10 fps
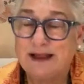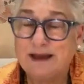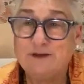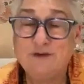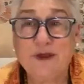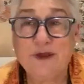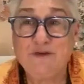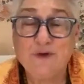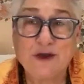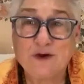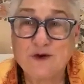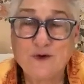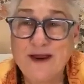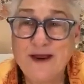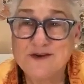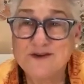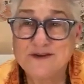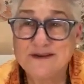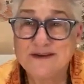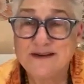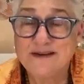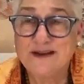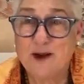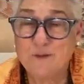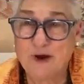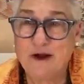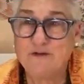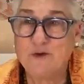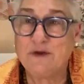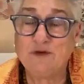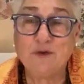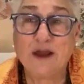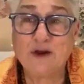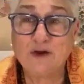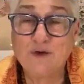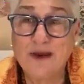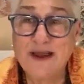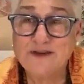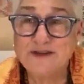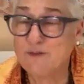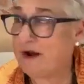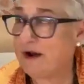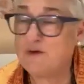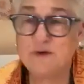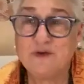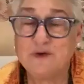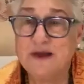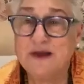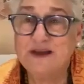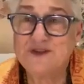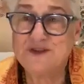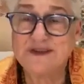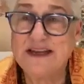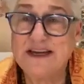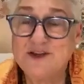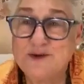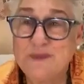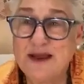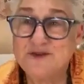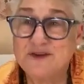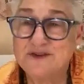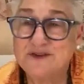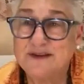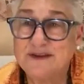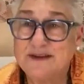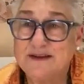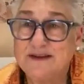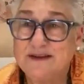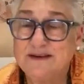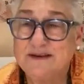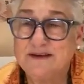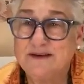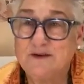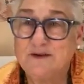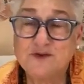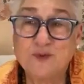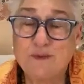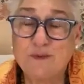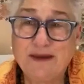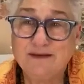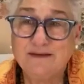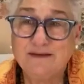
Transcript: I love you if you get good grades. I'm proud of you if you get good grades. I'm proud of you if you succeed at gymnastics or swimming.